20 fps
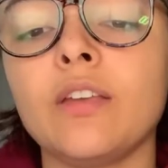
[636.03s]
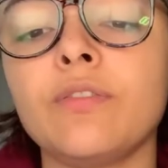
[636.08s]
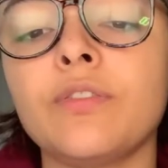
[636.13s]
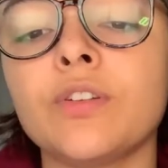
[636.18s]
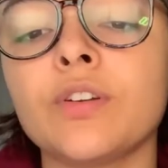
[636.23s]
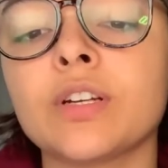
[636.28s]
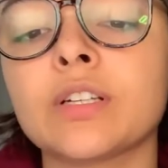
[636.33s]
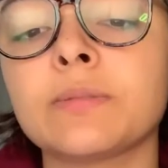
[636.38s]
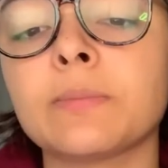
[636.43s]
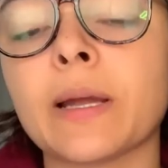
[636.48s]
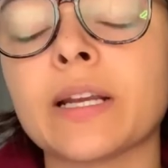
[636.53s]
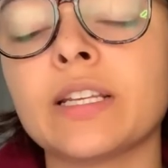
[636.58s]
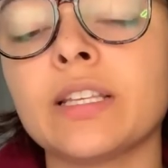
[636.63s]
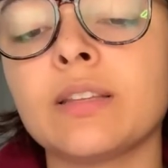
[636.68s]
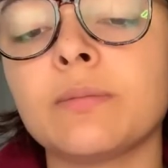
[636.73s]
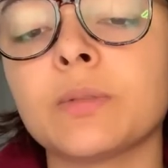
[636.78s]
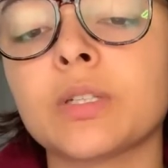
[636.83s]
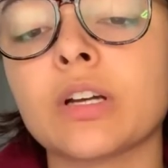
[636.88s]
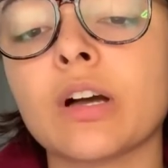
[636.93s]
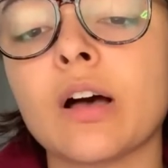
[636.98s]
you're expecting them
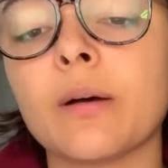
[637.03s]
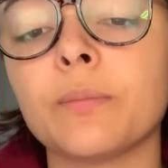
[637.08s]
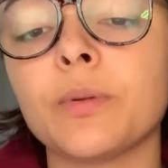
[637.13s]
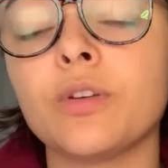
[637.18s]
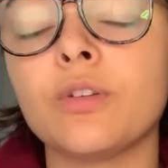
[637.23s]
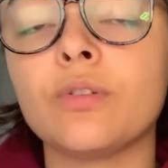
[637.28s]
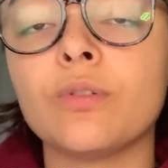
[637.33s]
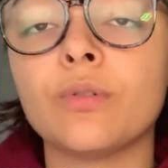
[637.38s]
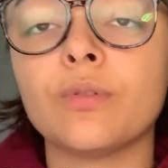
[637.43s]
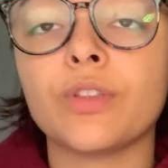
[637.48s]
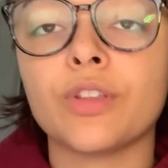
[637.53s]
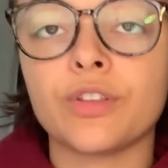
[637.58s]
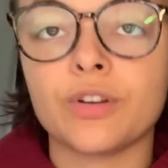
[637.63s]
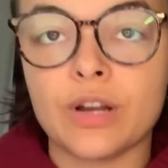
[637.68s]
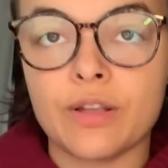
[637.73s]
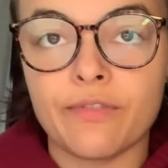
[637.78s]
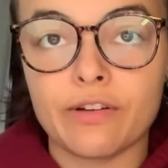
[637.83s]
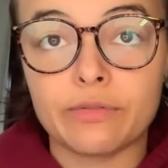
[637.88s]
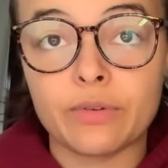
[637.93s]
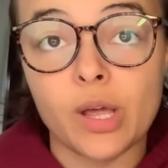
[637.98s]
to comp you the
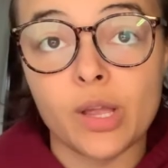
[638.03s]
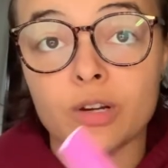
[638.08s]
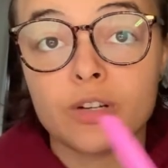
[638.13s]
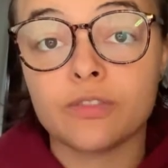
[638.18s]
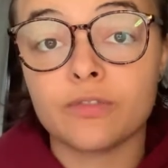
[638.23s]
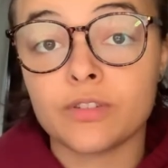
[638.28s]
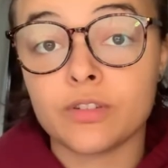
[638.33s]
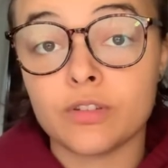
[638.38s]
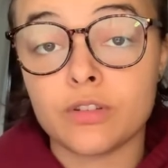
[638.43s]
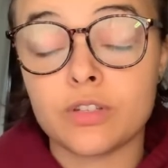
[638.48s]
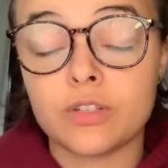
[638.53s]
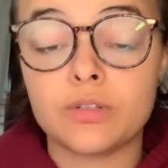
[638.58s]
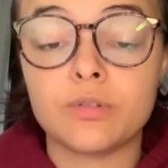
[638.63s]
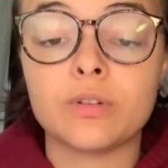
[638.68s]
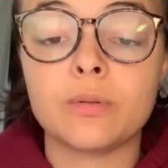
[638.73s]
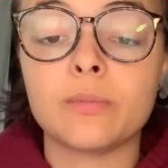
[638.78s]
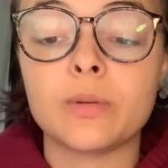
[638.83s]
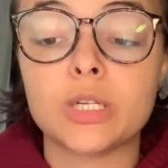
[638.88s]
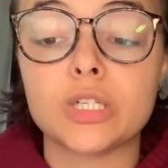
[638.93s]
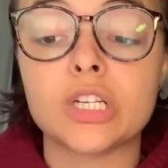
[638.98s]
$35 for the zoo
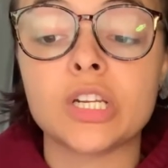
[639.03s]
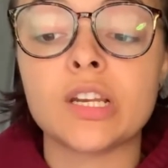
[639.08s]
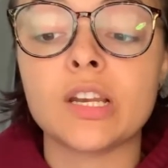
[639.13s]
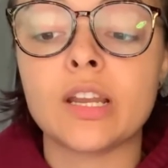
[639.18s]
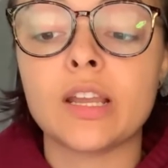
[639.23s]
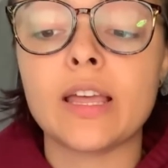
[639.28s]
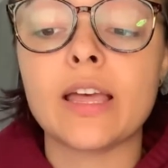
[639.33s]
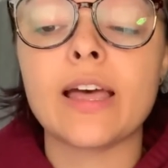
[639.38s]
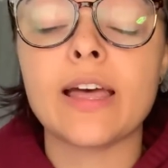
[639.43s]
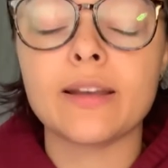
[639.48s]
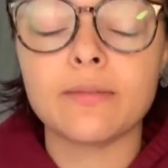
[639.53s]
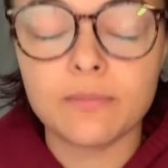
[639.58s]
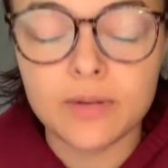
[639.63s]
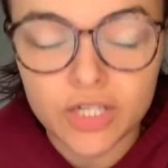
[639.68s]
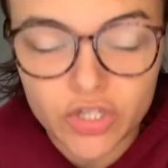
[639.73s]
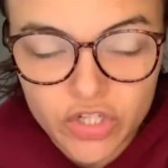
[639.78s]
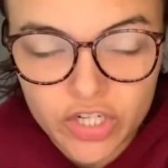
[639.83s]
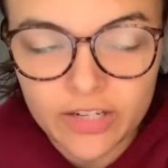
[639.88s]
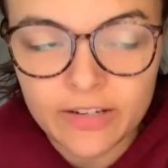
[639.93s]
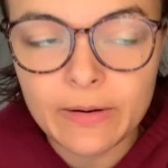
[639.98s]
admission,
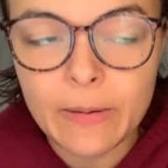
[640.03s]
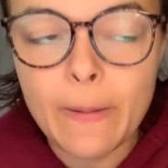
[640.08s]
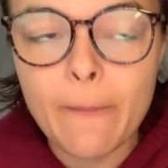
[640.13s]
admission,